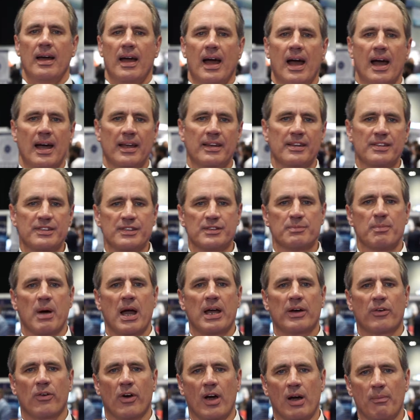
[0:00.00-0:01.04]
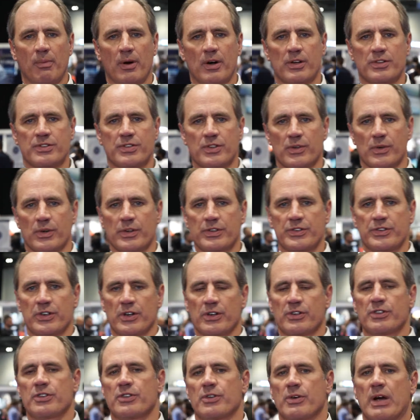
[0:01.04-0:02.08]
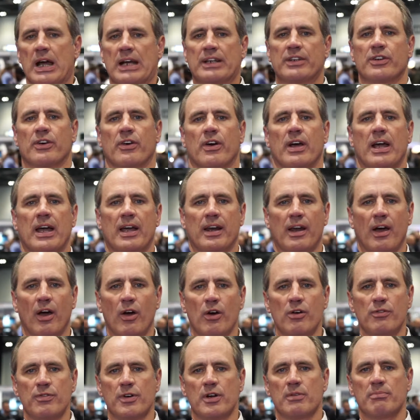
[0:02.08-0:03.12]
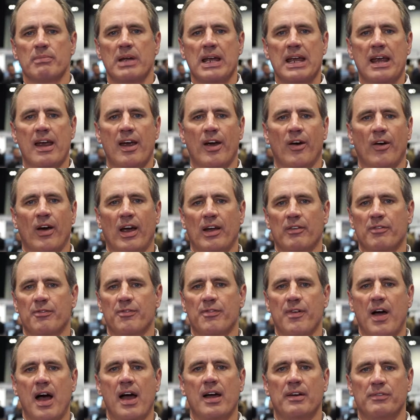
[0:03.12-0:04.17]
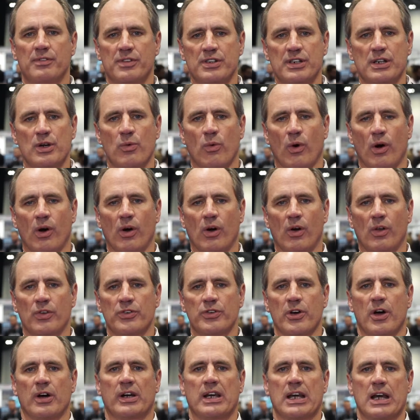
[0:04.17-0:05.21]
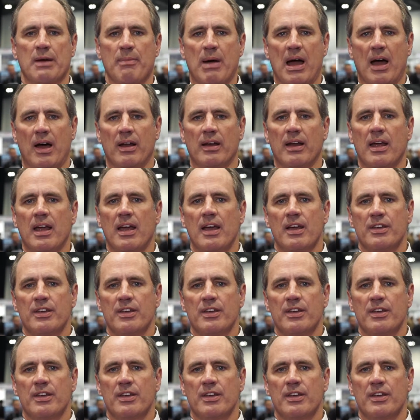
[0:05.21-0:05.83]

Hi, this is Mike Roberts, a research director at Ovum here at 5G World, talking about